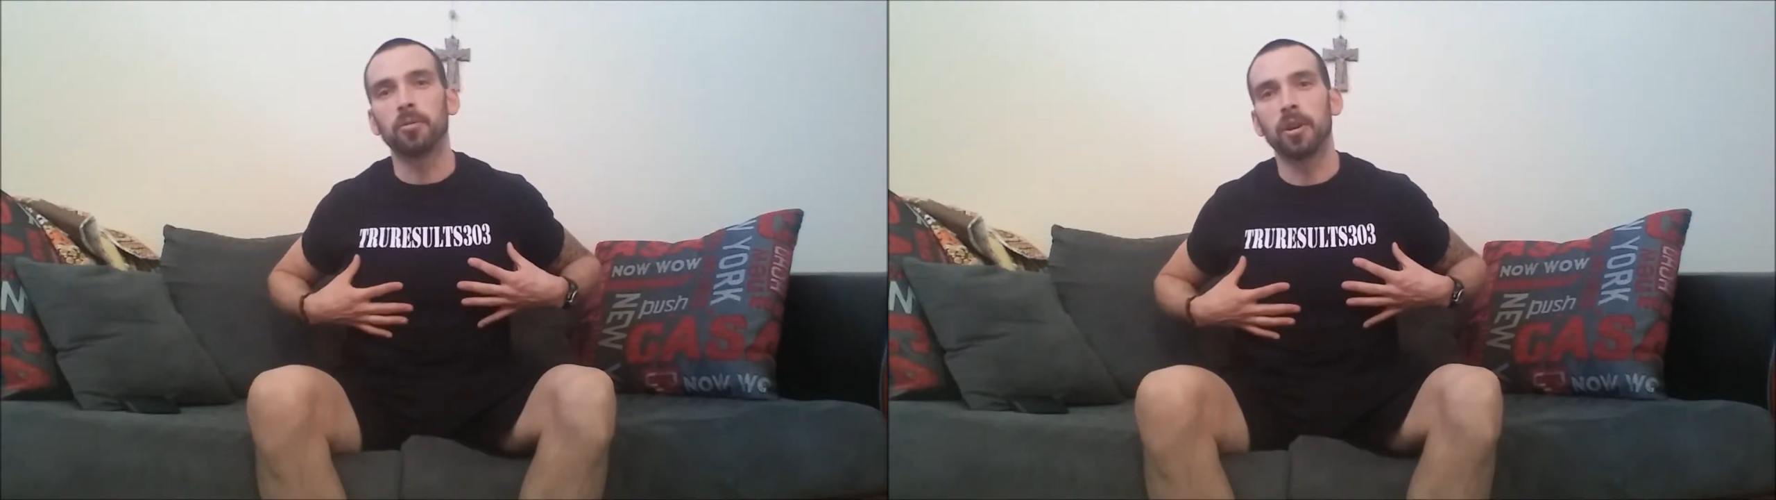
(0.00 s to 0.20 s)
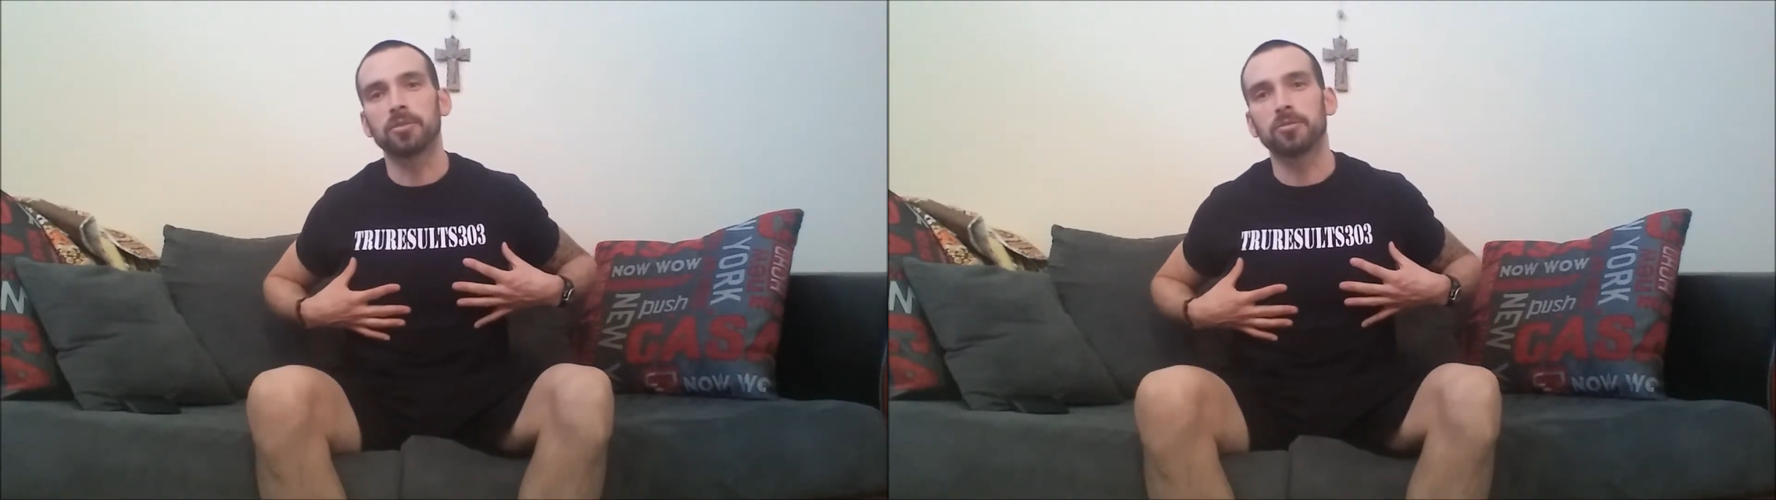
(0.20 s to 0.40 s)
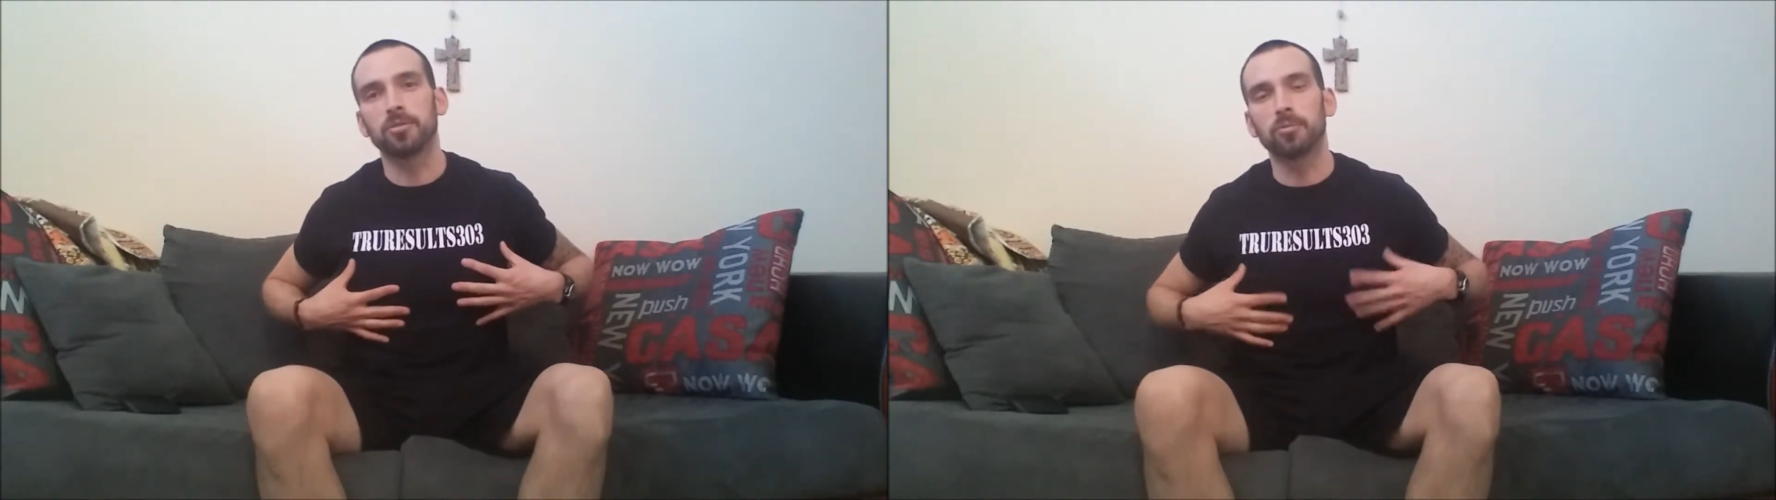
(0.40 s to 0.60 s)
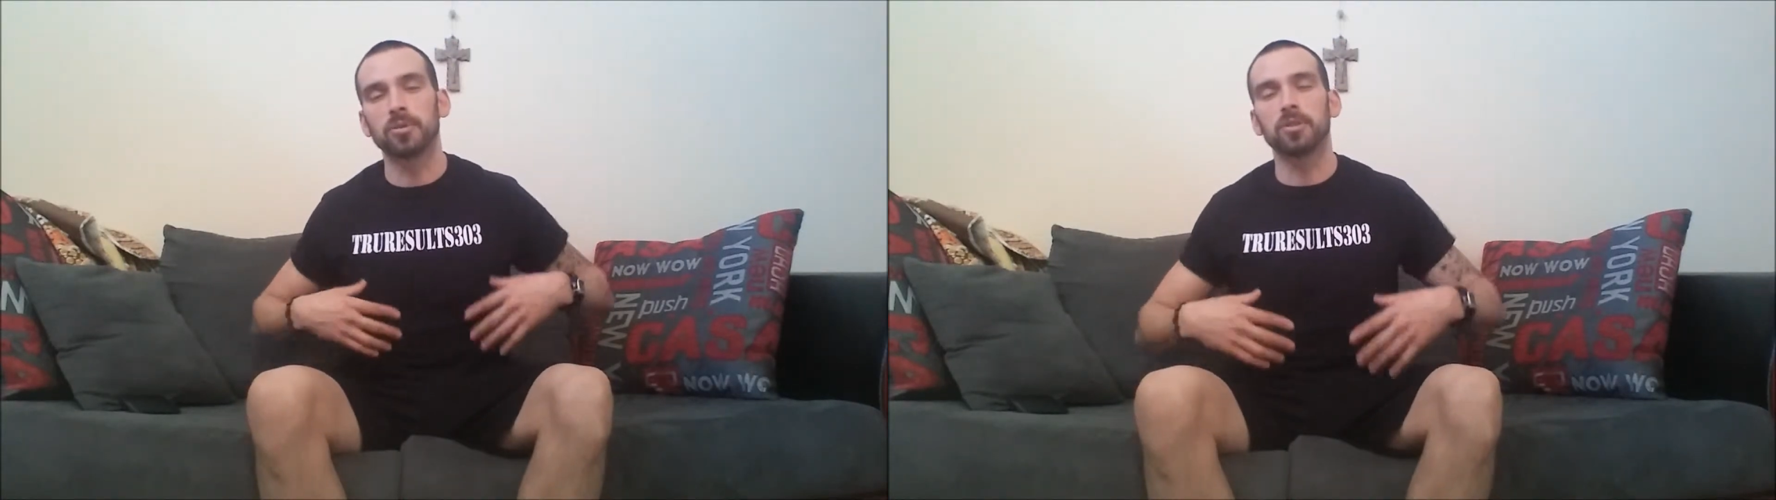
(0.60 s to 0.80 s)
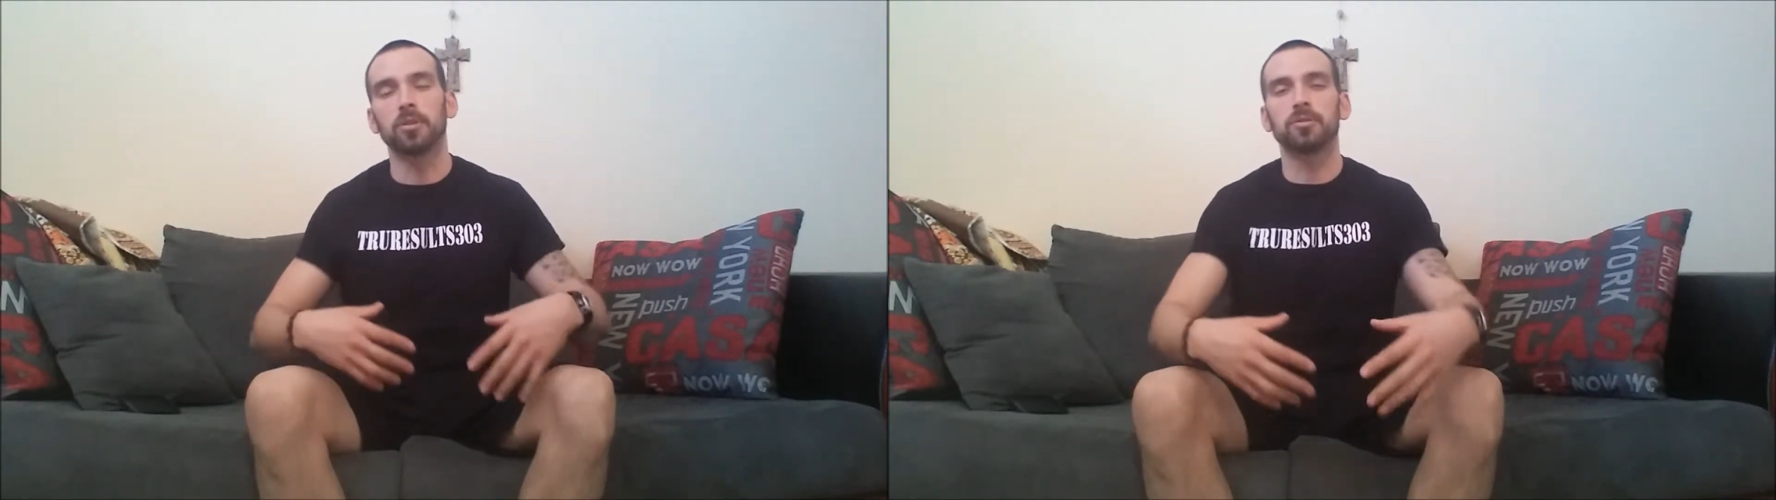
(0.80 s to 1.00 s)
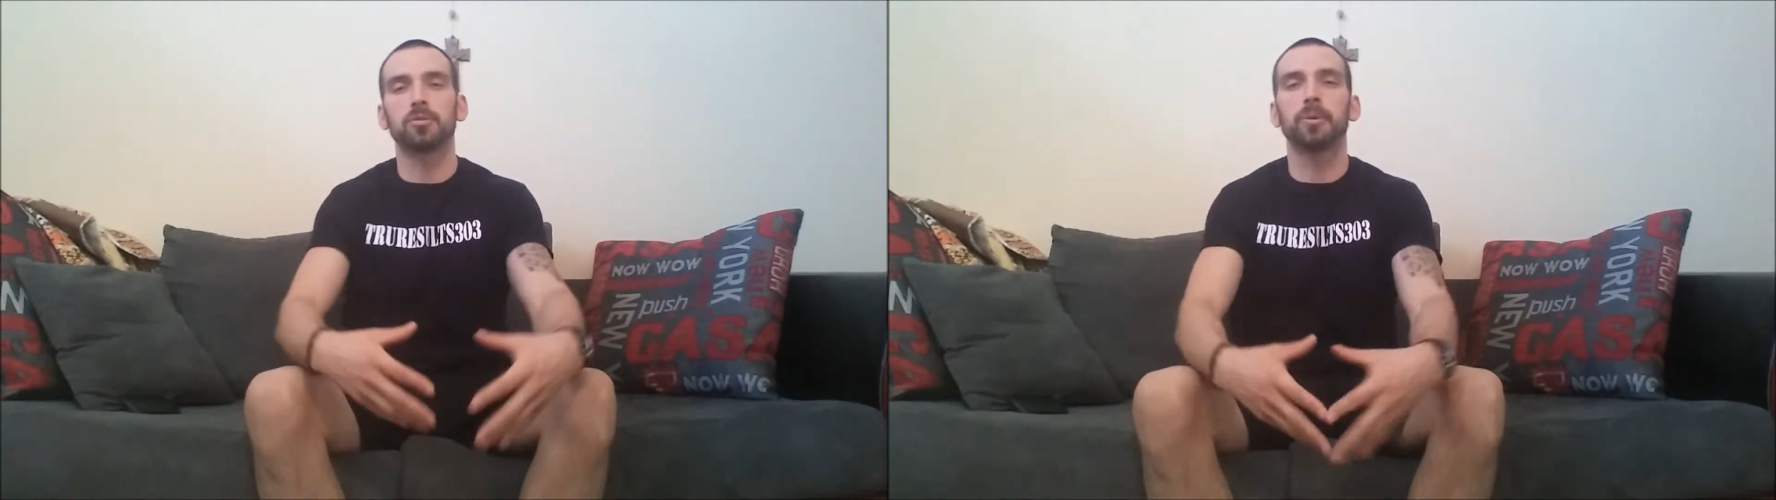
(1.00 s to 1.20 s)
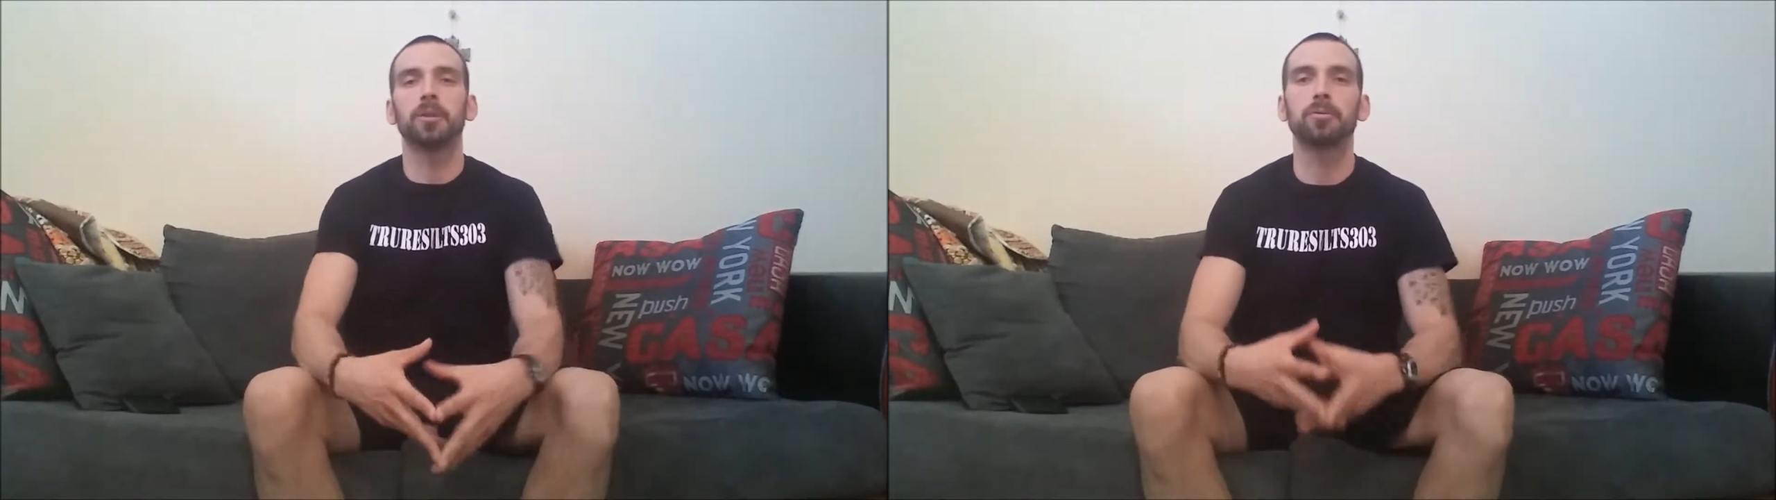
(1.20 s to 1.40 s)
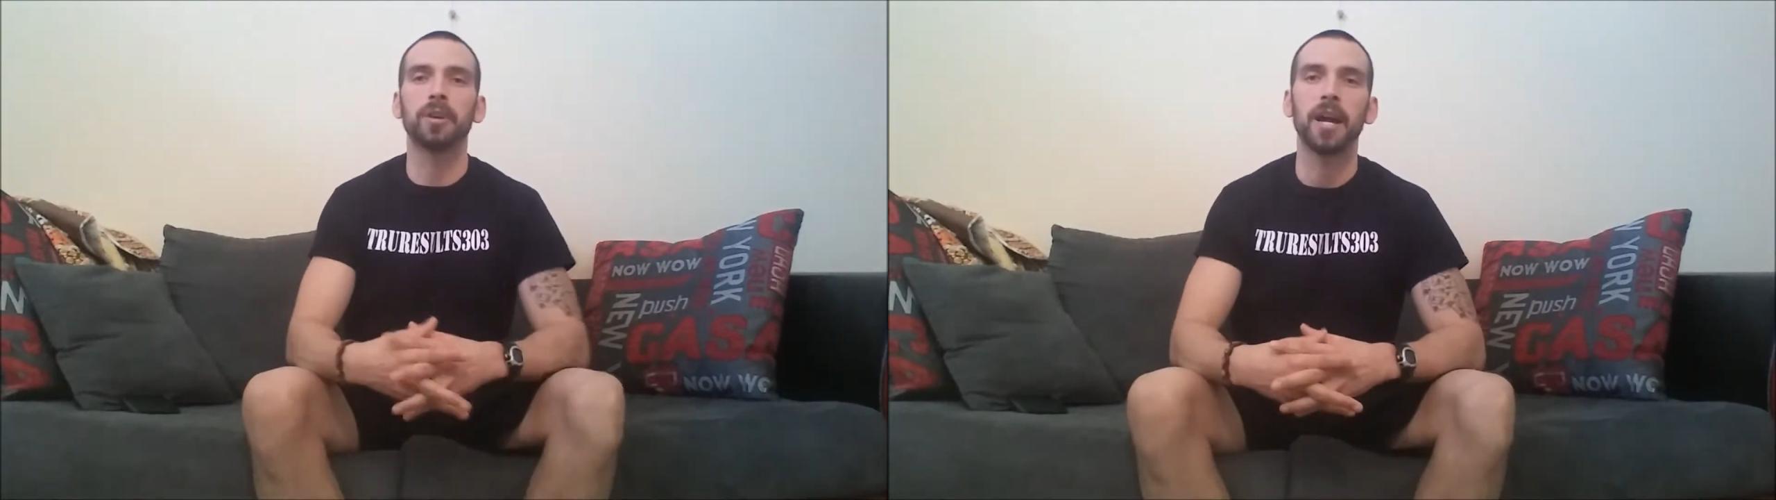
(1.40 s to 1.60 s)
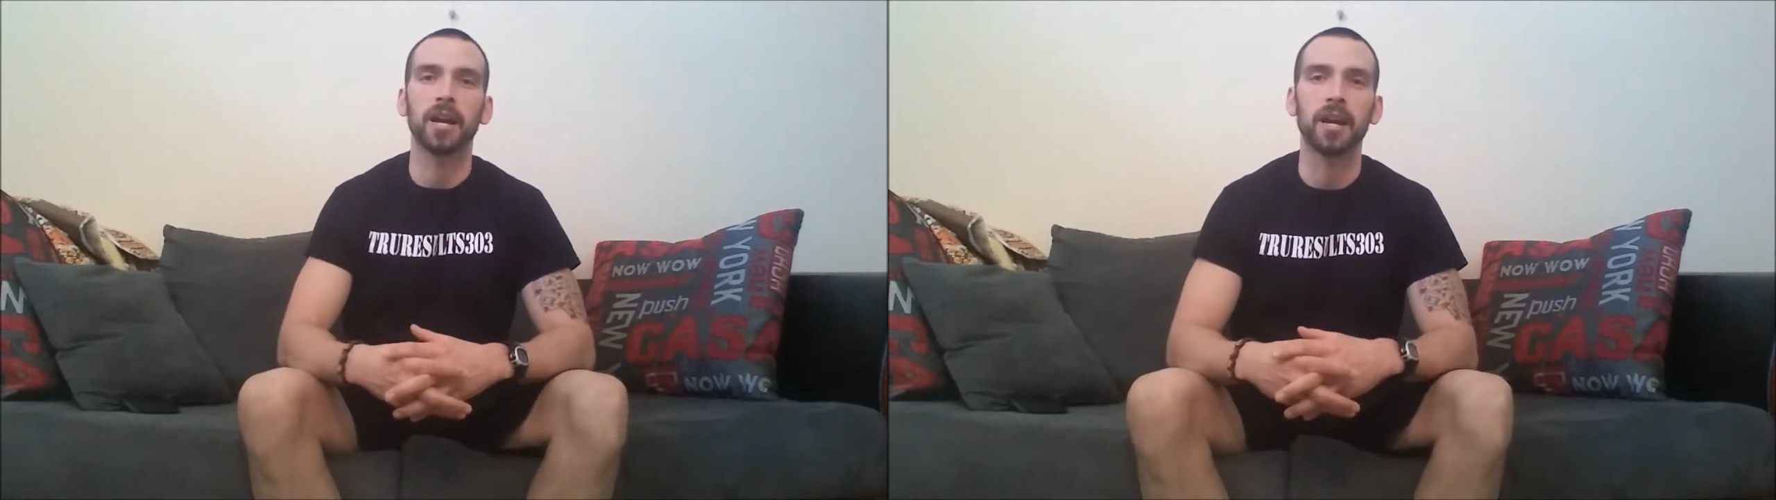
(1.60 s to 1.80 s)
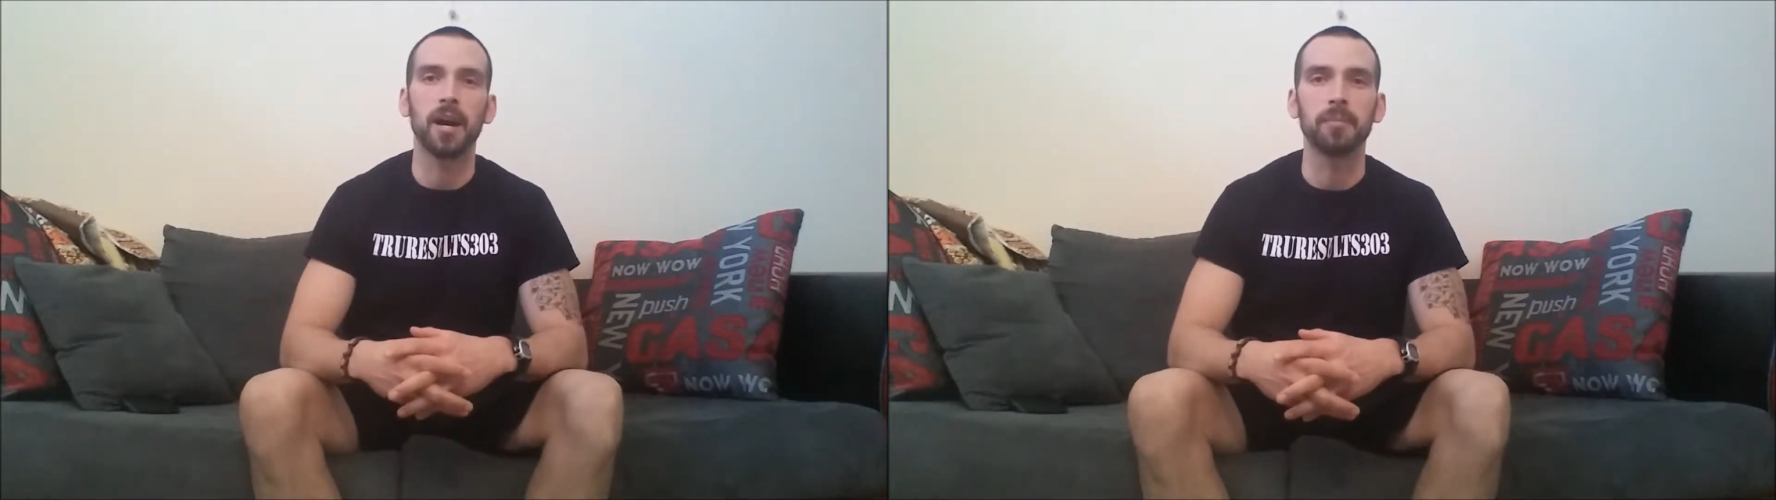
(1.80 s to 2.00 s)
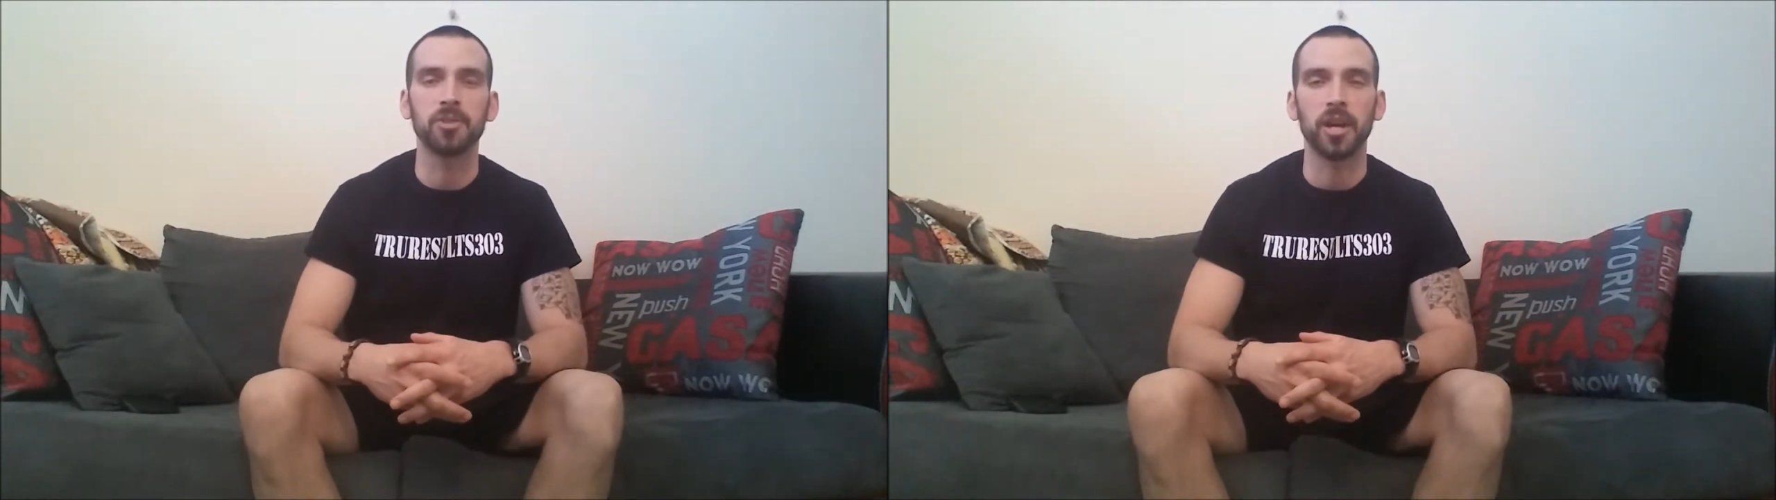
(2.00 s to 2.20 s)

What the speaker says: RussellTrueResults303.com.